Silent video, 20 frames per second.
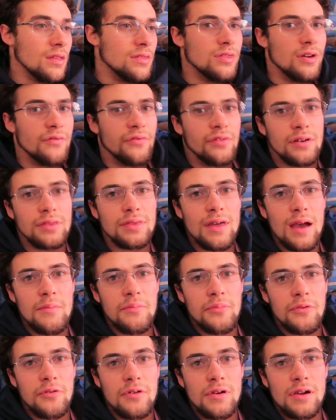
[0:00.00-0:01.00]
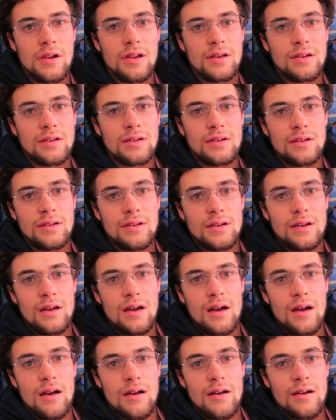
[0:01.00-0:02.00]
So, for example,
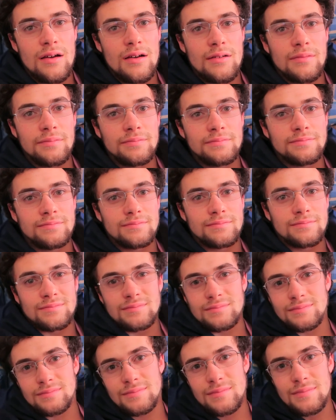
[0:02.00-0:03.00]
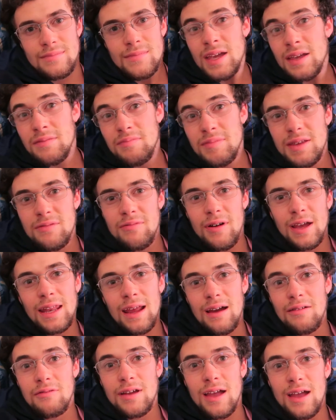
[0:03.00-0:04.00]
um, like me right
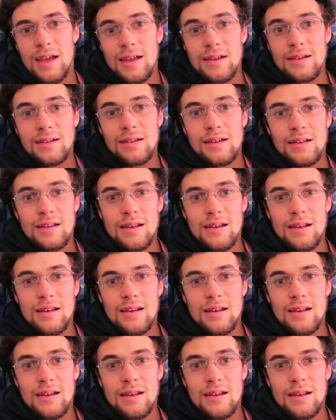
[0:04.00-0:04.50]
now, okay?